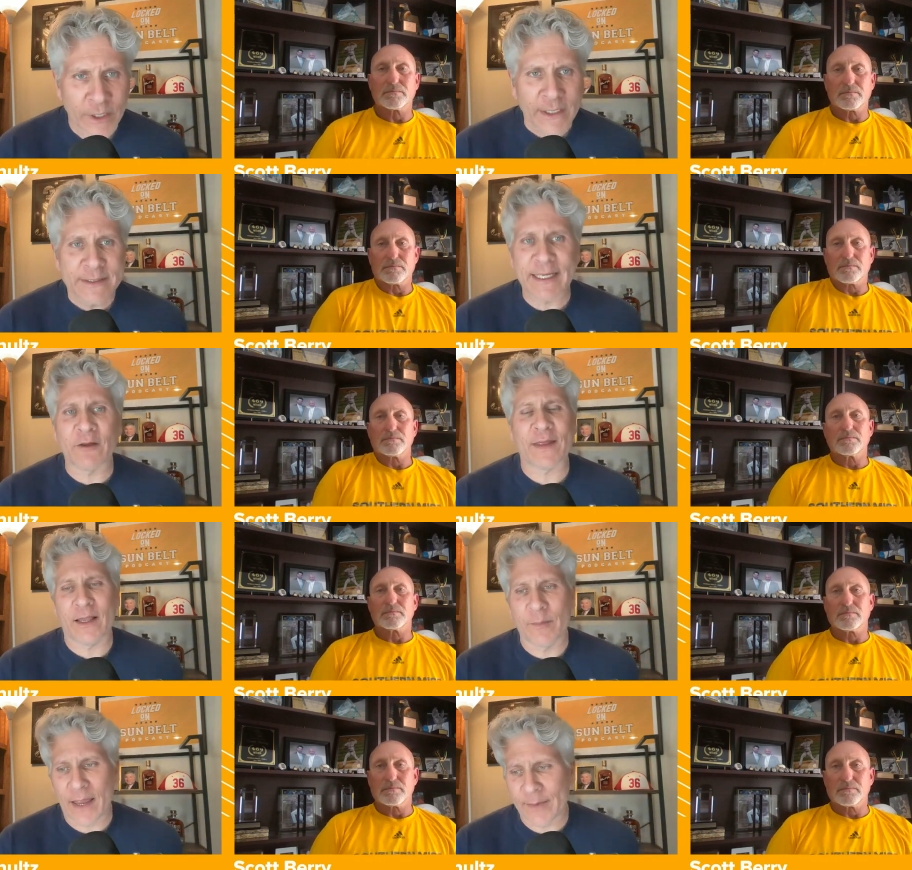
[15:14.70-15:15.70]
Speaker 1: South
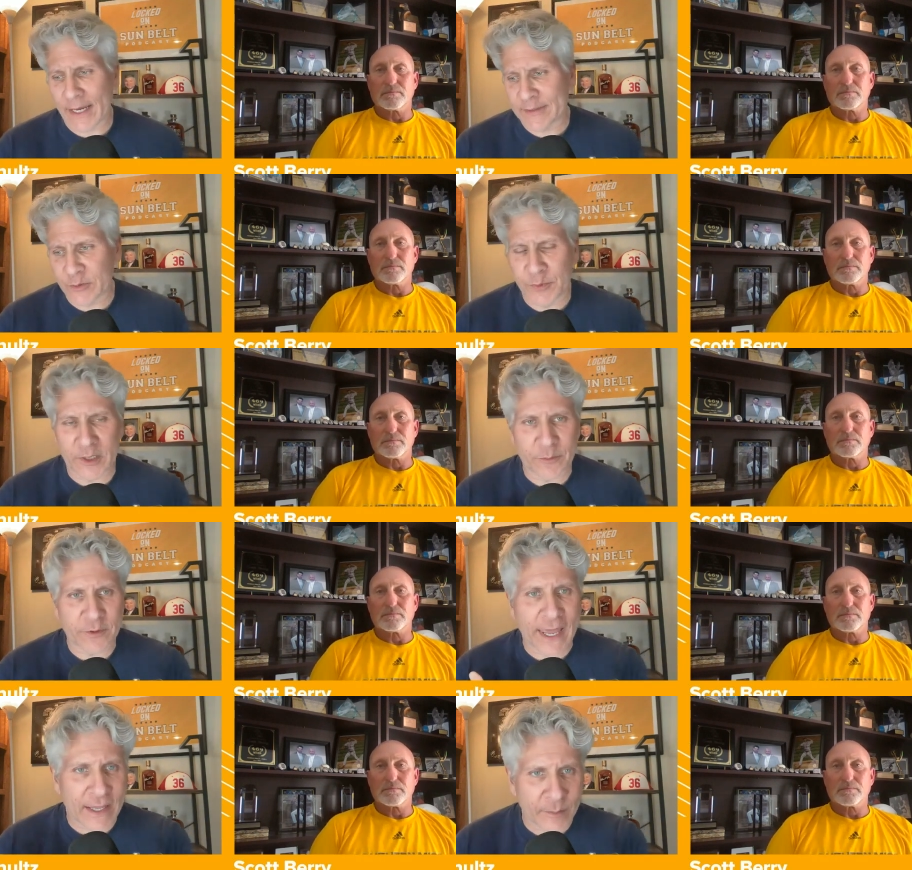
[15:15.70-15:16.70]
Alabama has to put up with
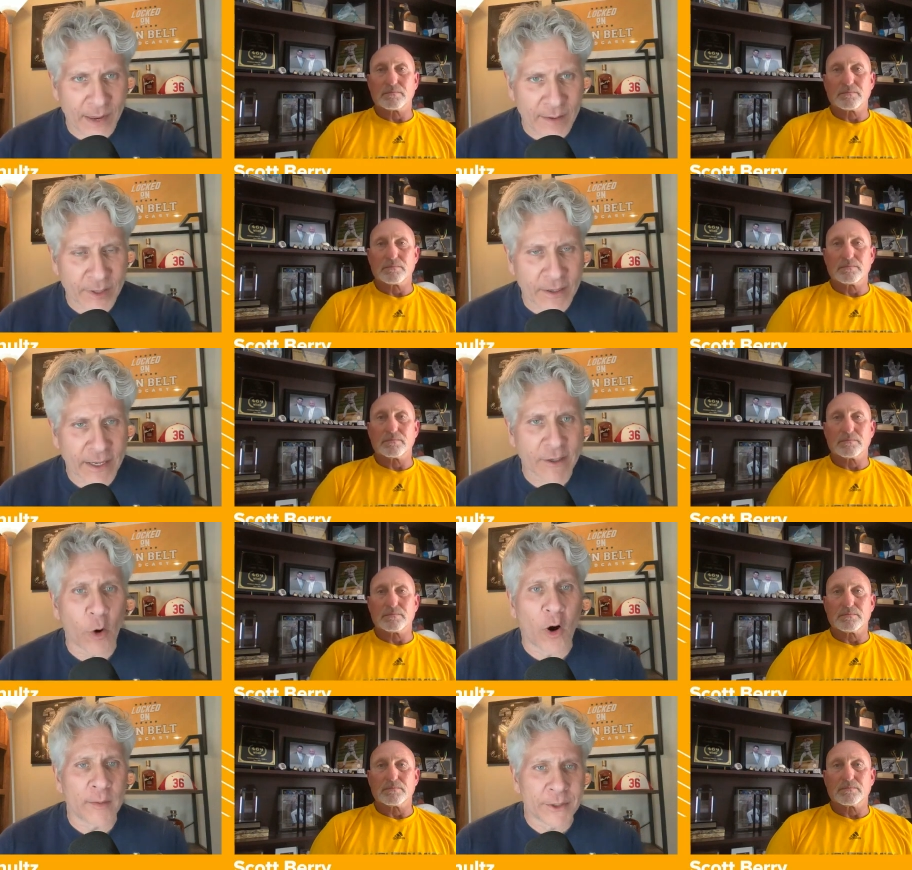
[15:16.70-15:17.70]
Alabama and
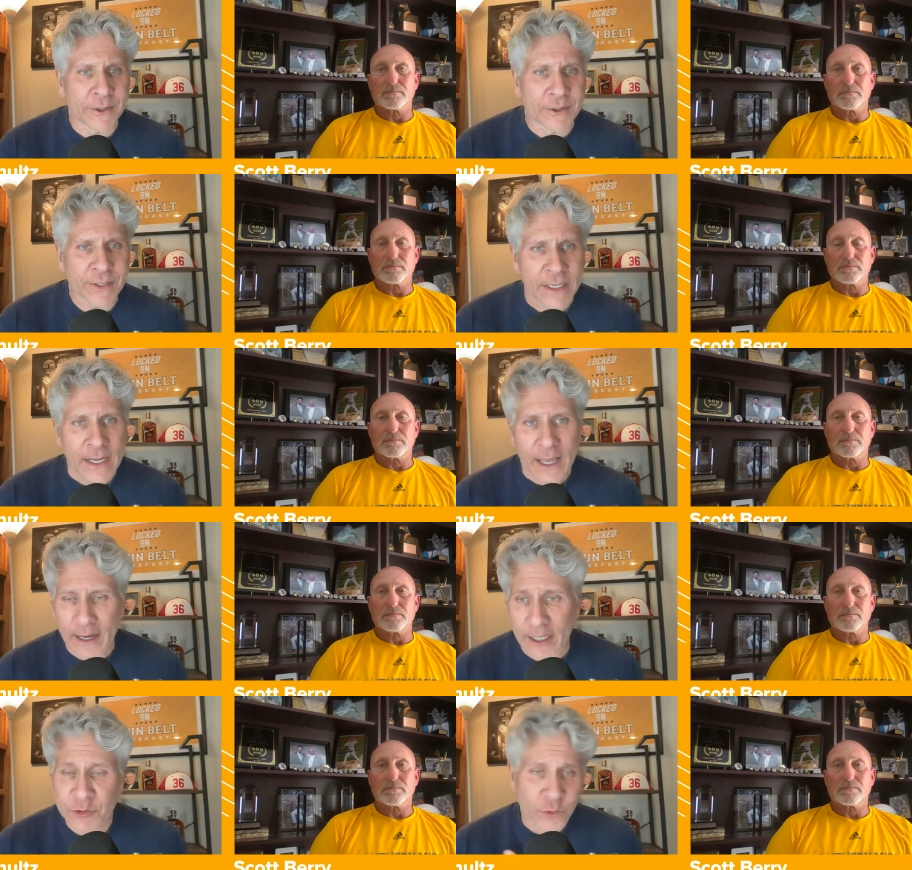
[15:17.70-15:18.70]
Auburn. Uh,
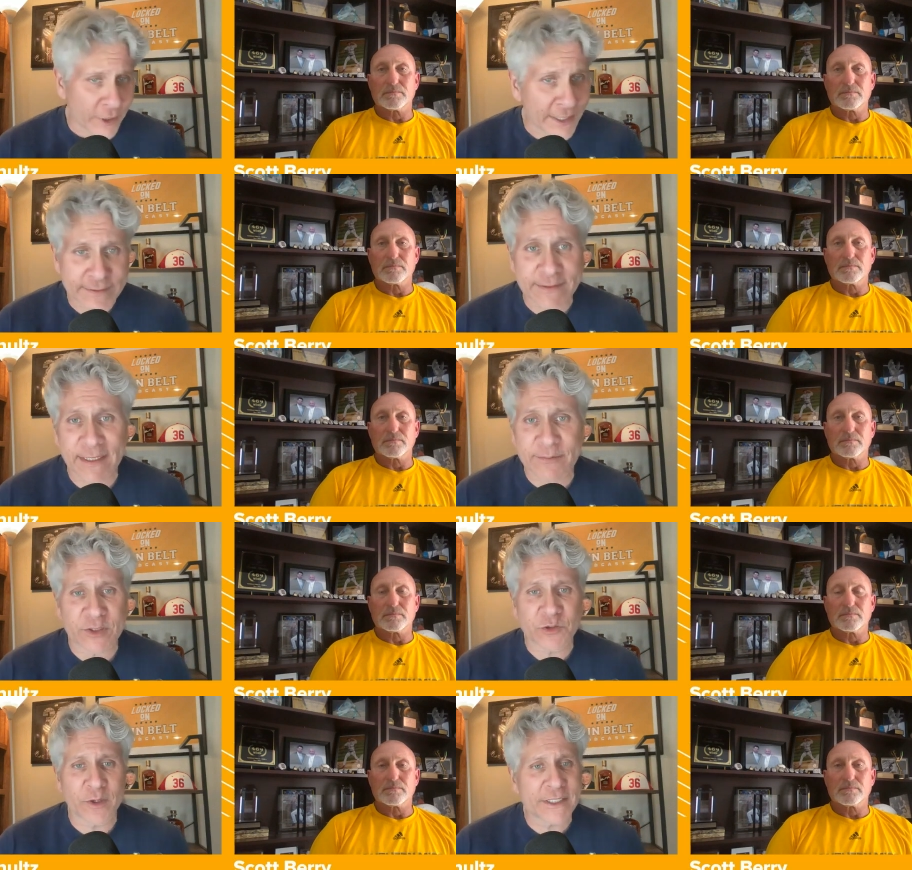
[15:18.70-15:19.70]
Troy has the same
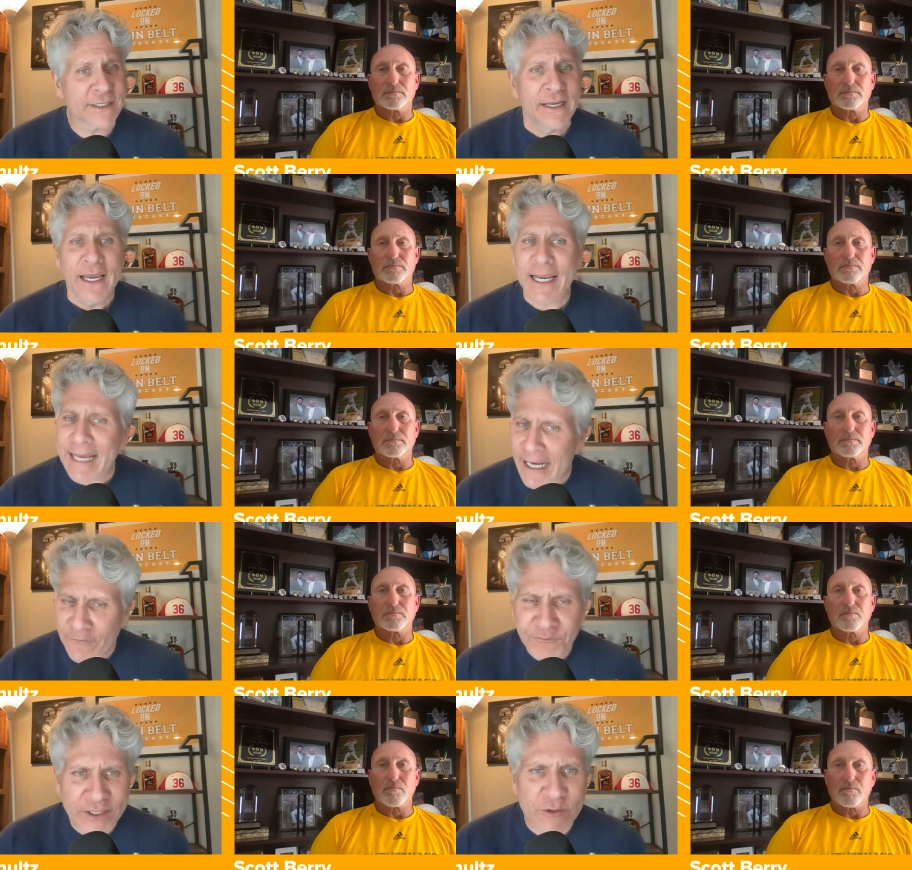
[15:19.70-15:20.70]
situation. It kind of
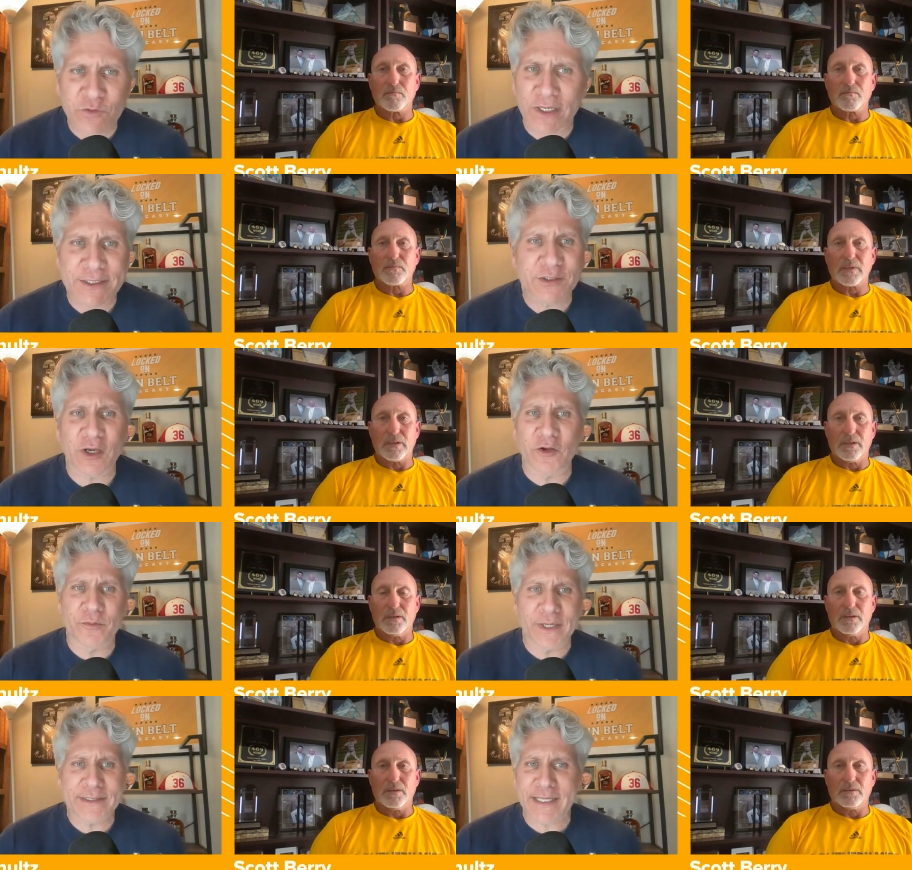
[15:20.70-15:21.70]
feels like Southern
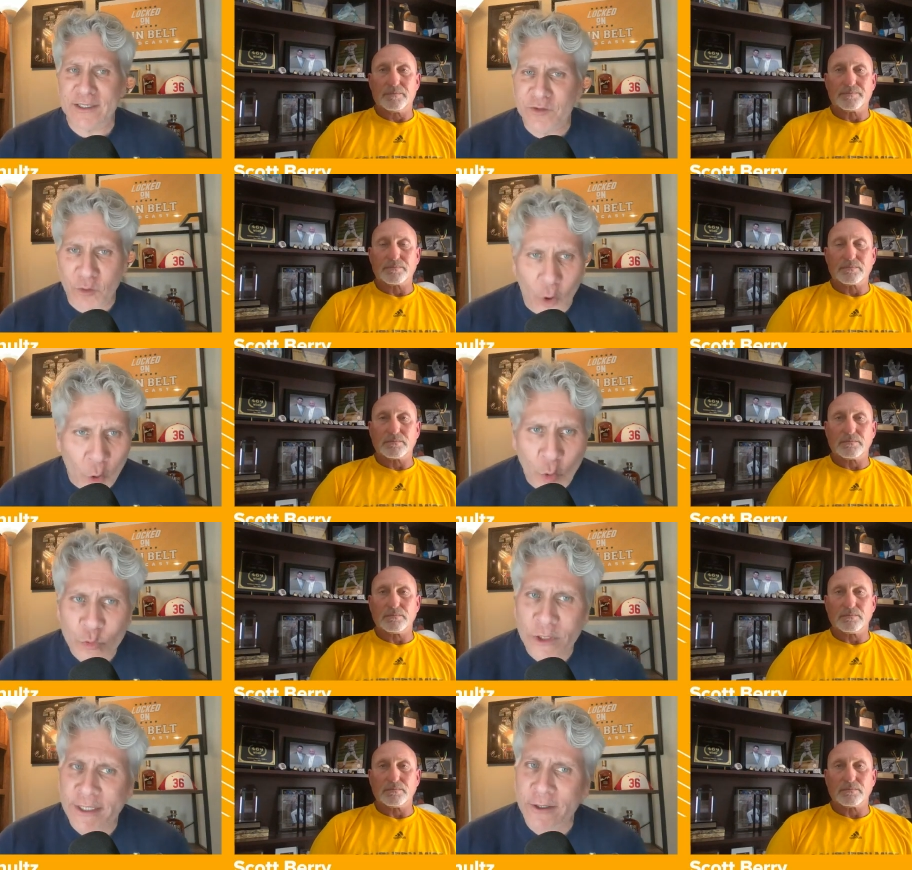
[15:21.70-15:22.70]
Miss has their own
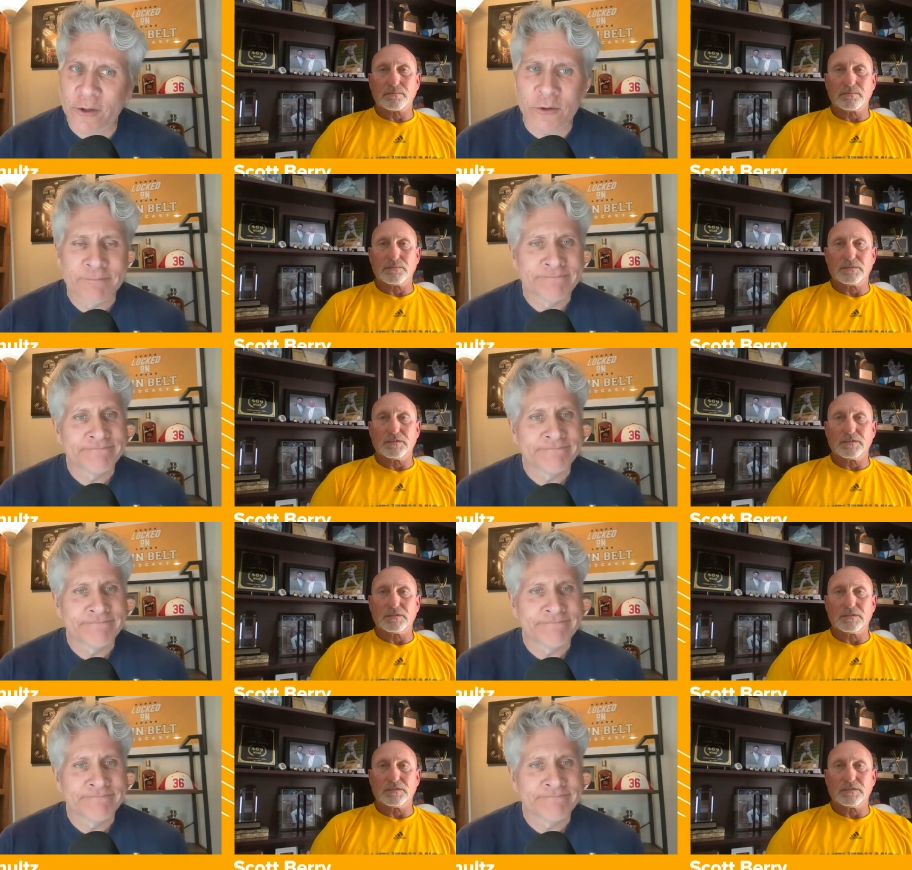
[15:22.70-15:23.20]
little